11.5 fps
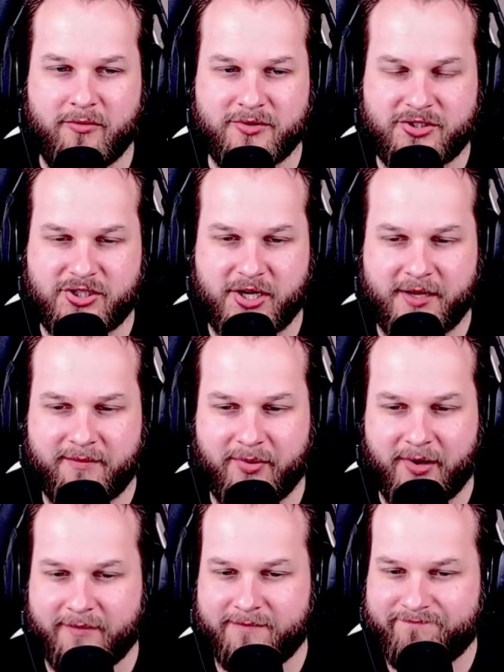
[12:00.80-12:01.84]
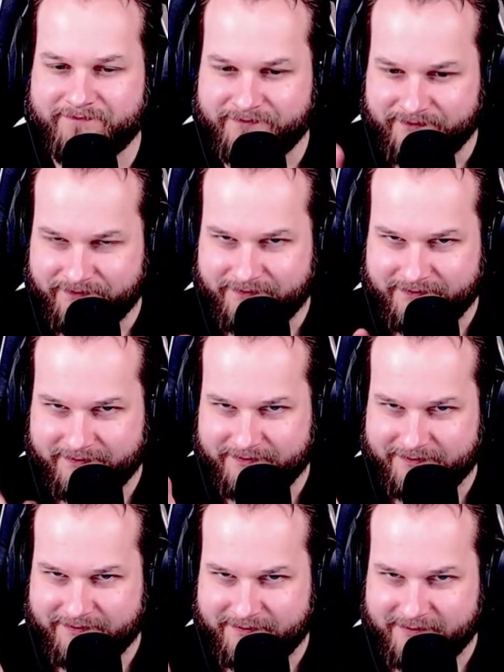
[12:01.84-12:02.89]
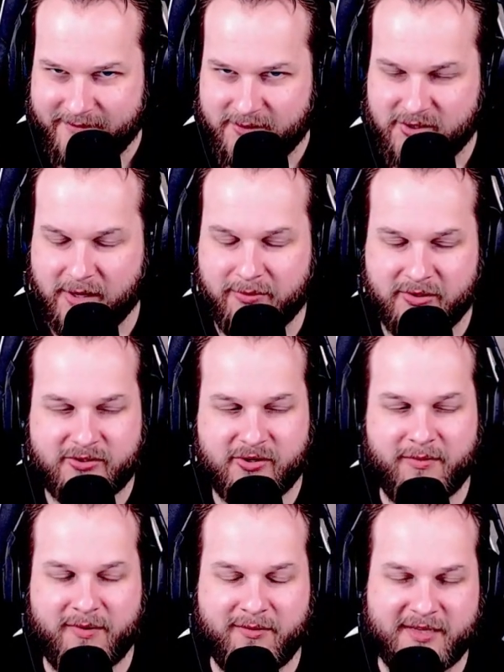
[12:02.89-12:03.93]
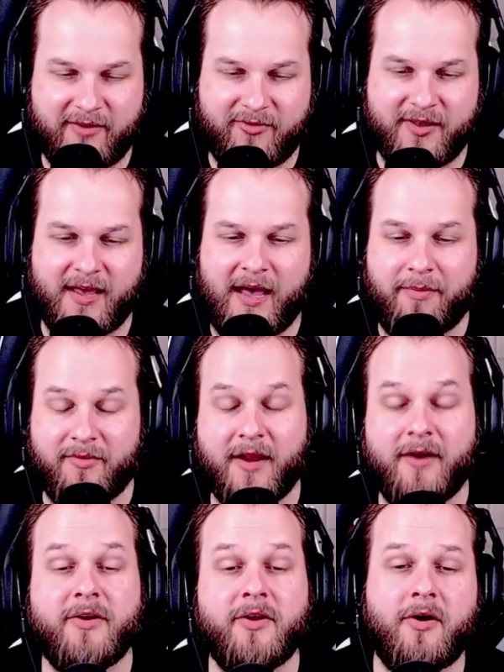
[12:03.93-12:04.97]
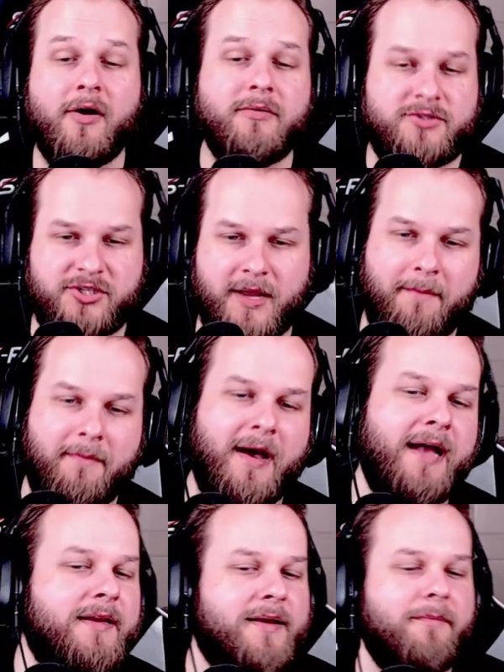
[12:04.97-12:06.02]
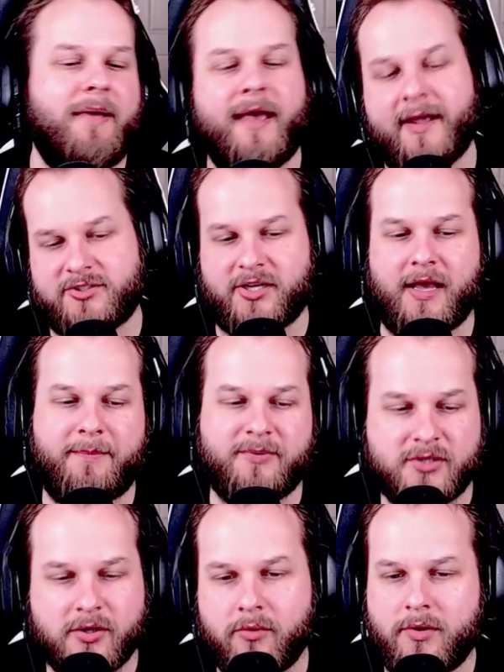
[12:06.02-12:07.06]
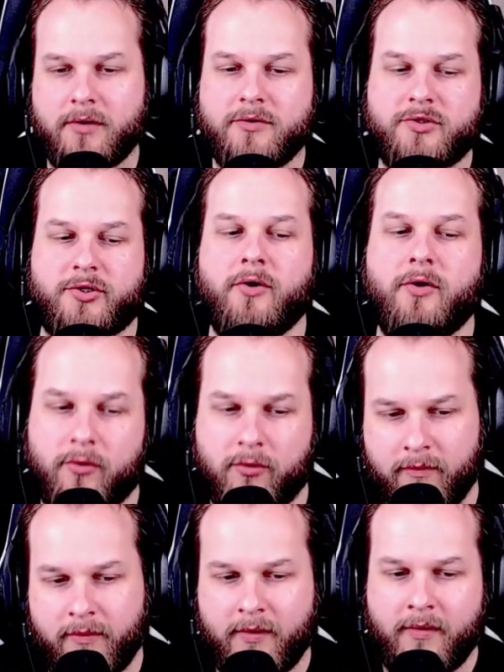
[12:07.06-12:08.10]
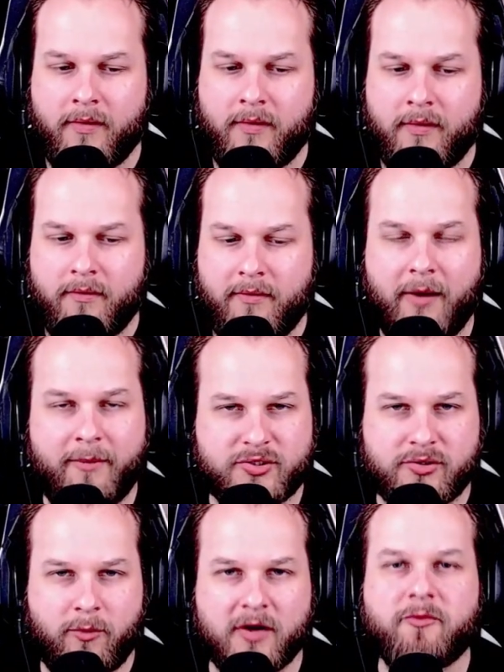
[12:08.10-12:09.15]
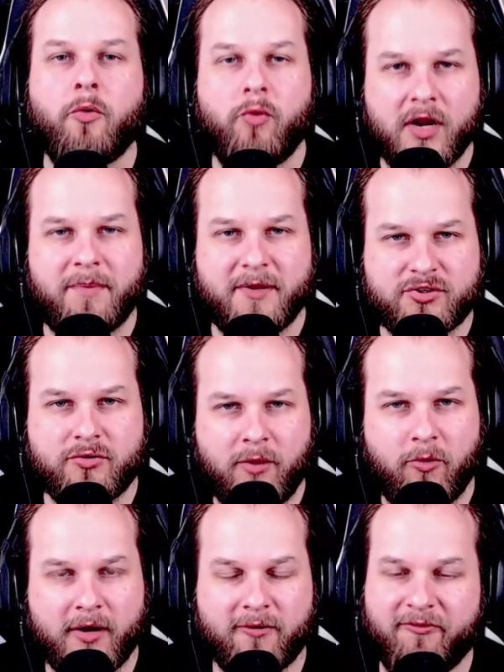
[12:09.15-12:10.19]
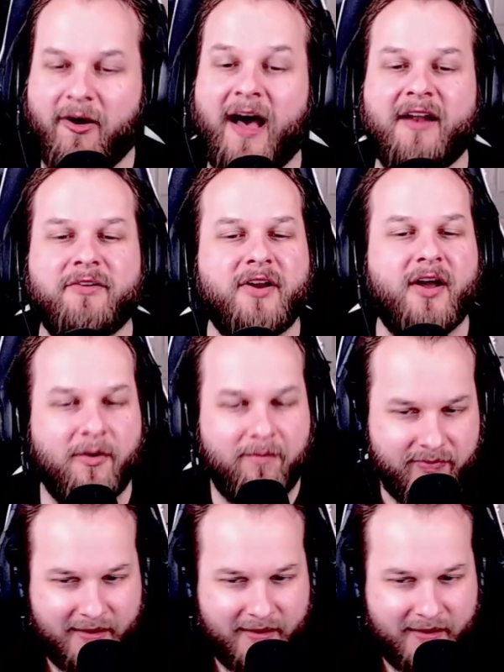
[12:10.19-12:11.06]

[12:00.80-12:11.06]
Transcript: and shit, but some disturbing will definitely happen. There you go, chat. Madoka Magica, episode 2. That'll be truly wonderful. Would it be truly wonderful? I don't know.